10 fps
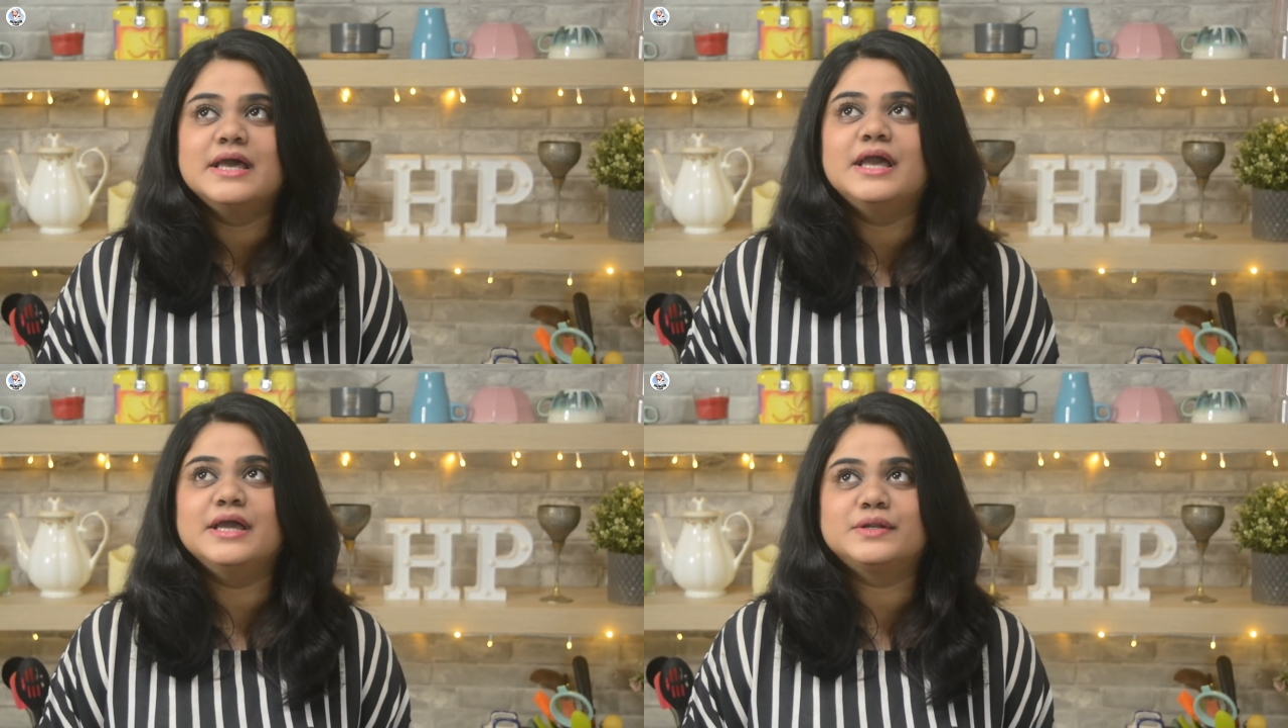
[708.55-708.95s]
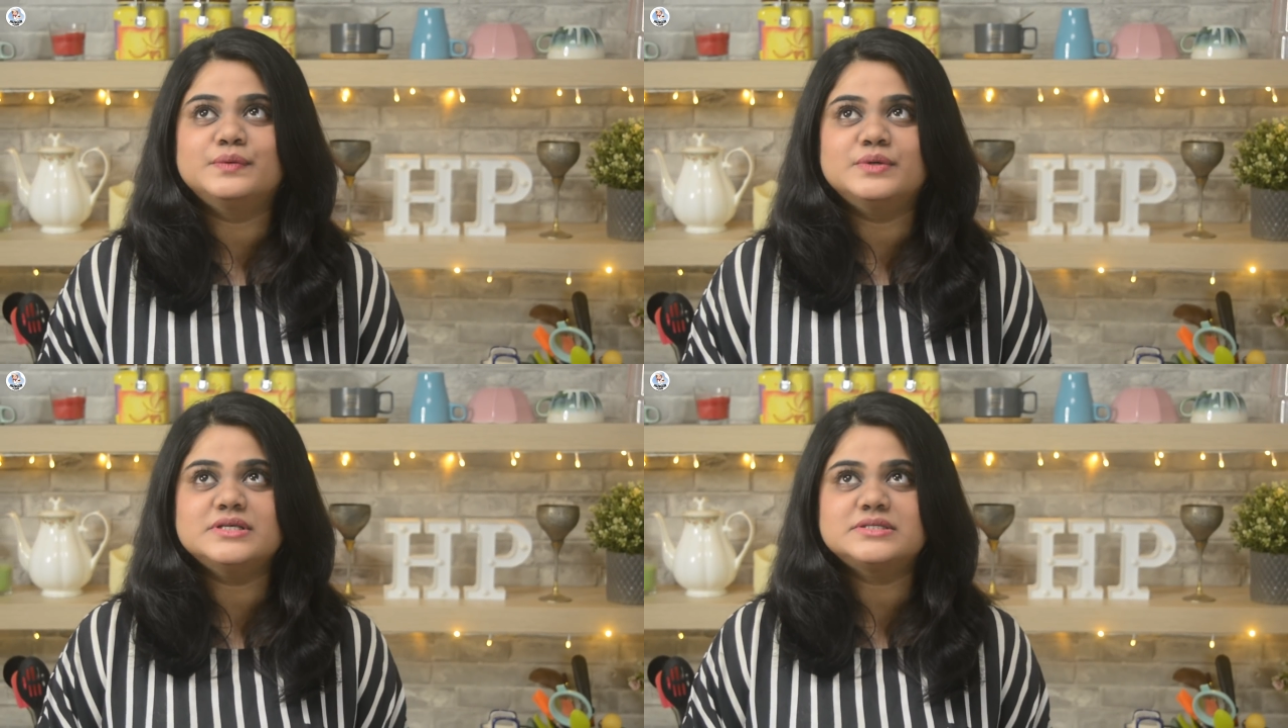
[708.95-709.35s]

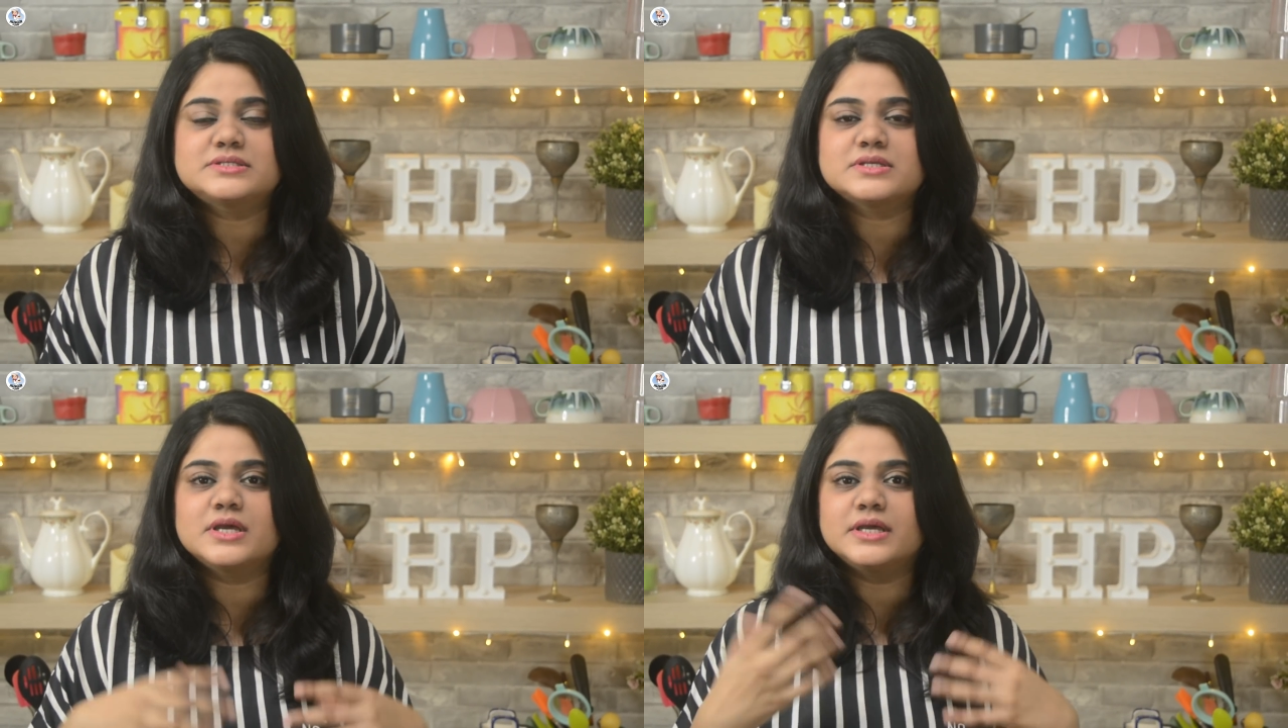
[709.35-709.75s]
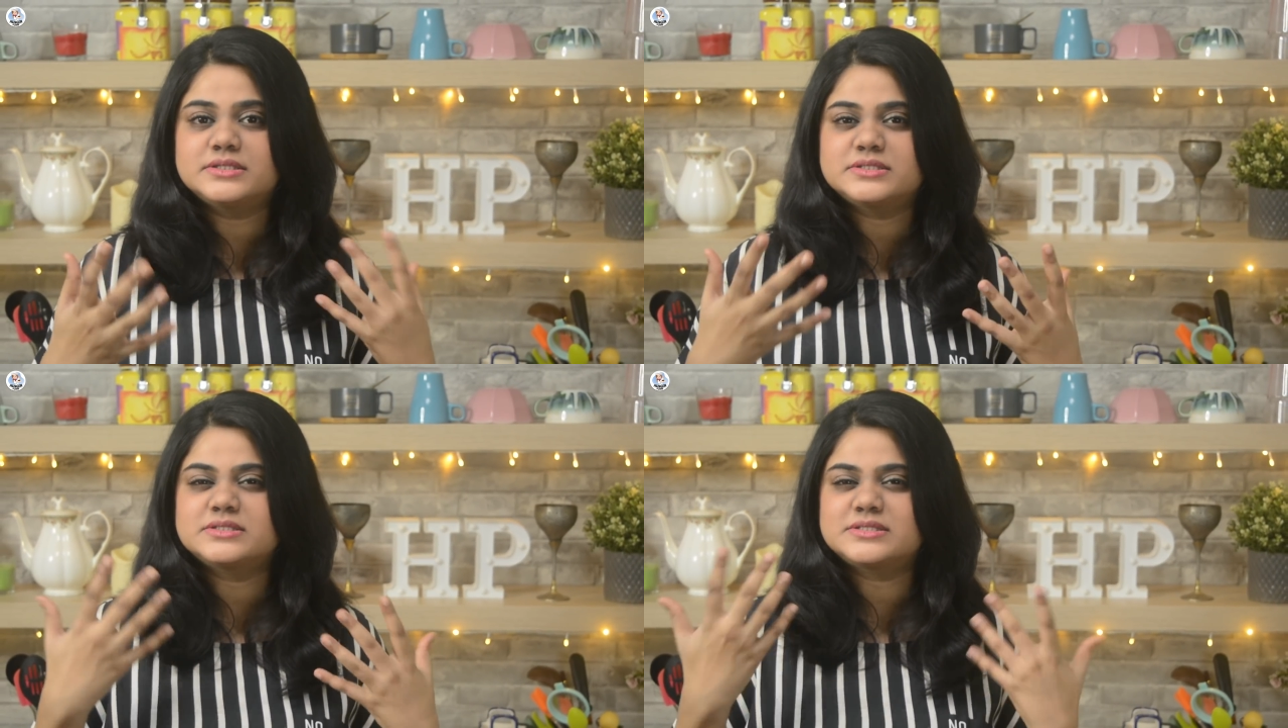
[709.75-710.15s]

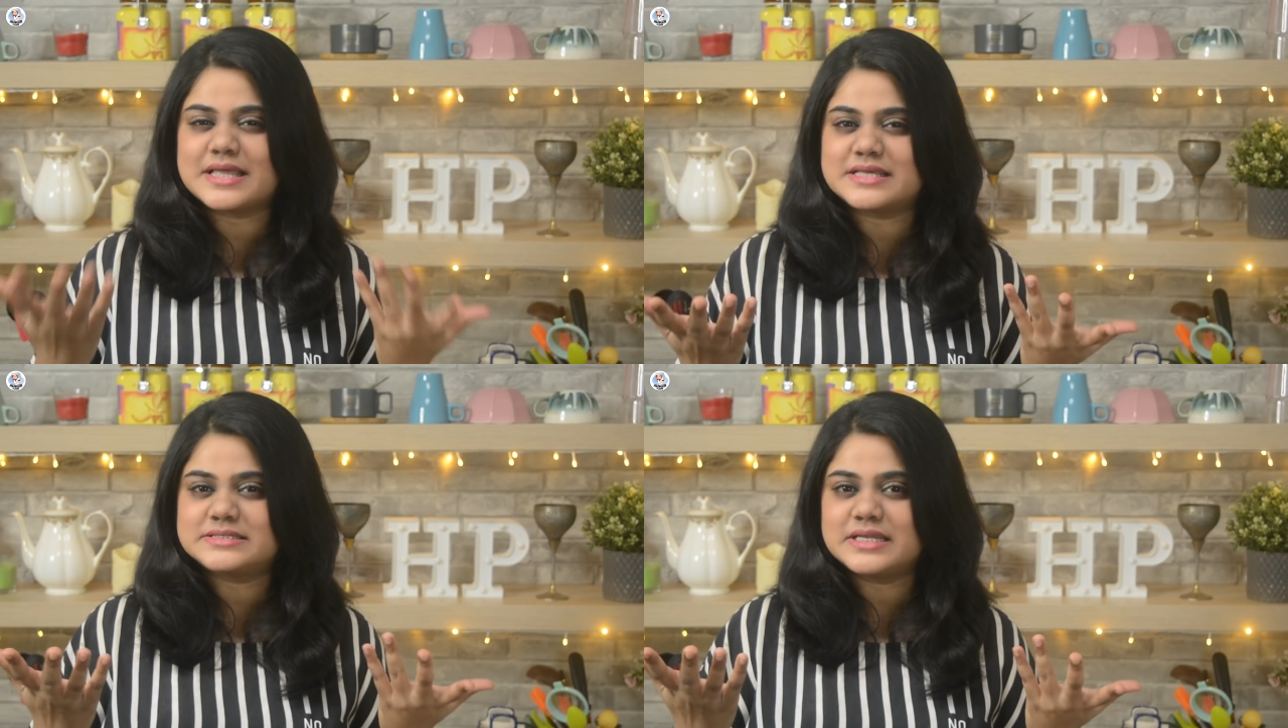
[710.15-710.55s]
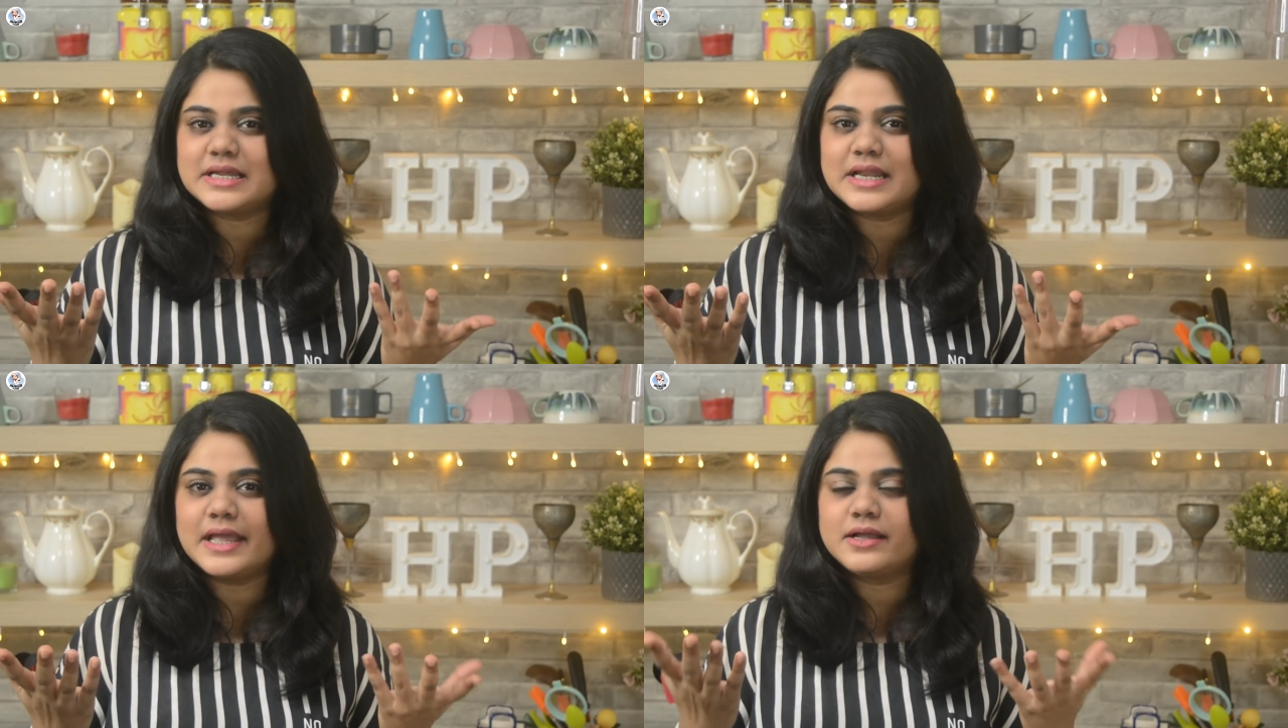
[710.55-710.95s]
It's
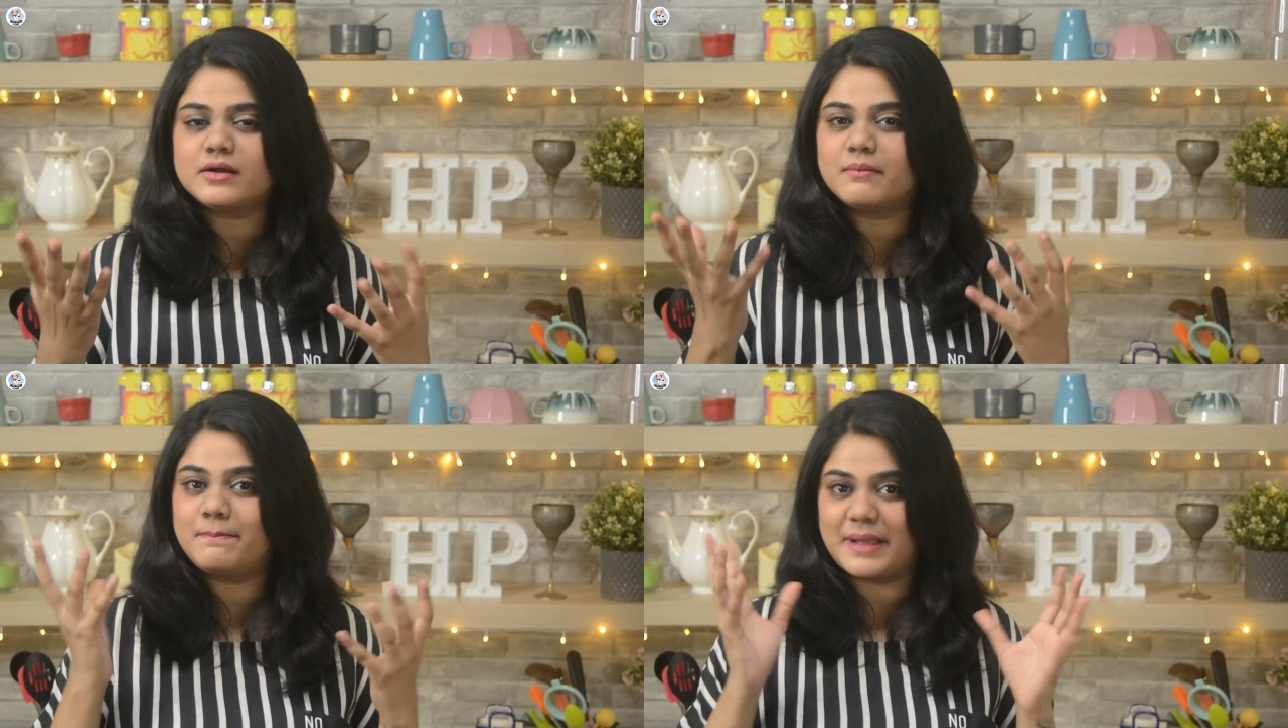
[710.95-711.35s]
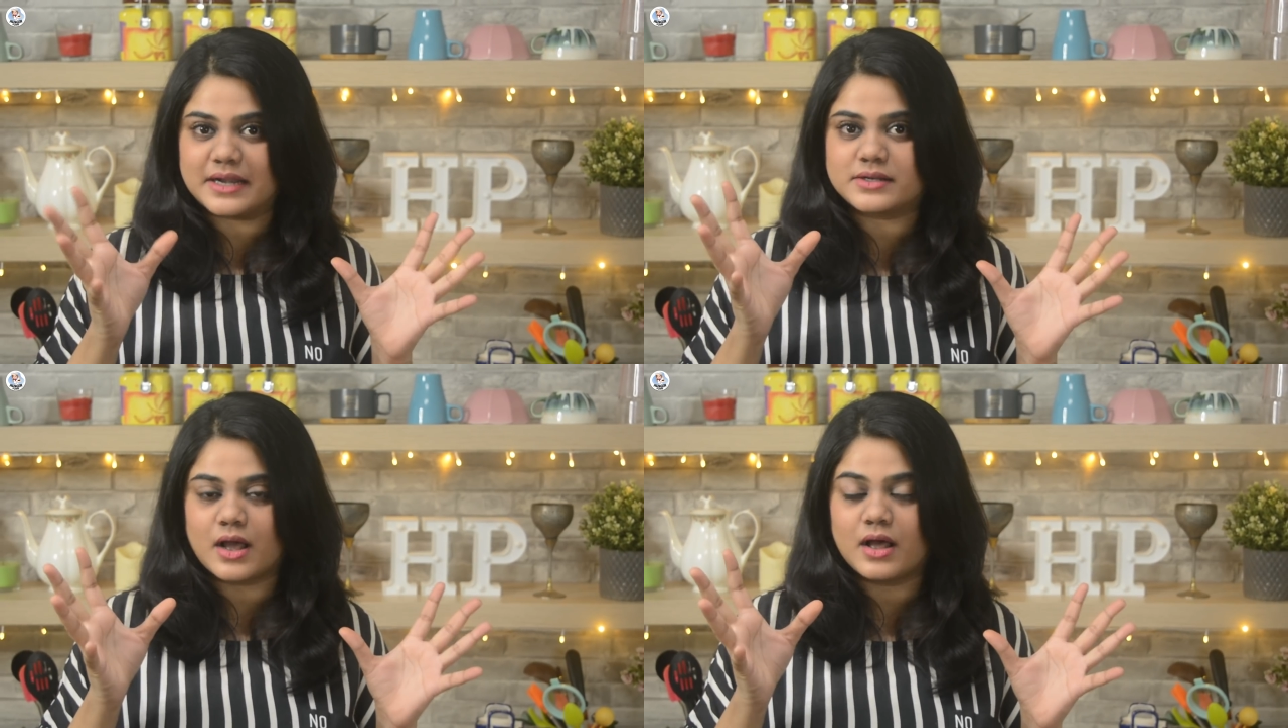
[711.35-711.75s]
tasting like
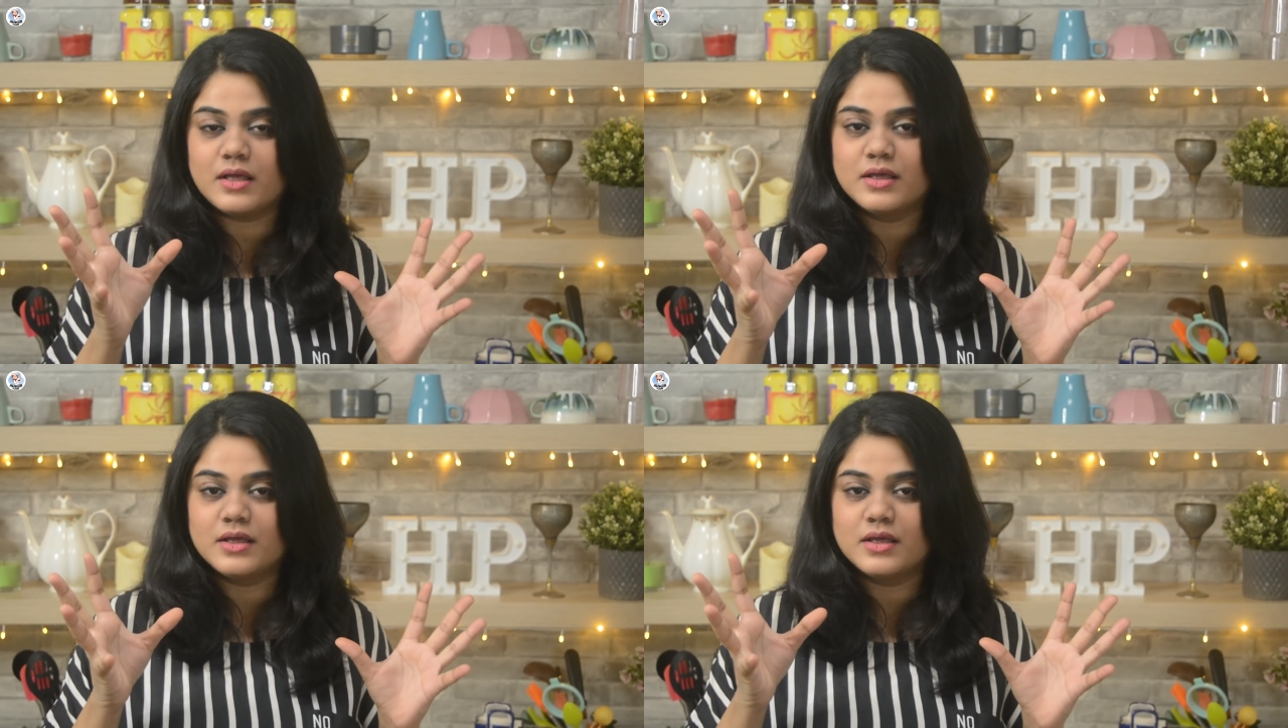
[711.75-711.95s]
petha,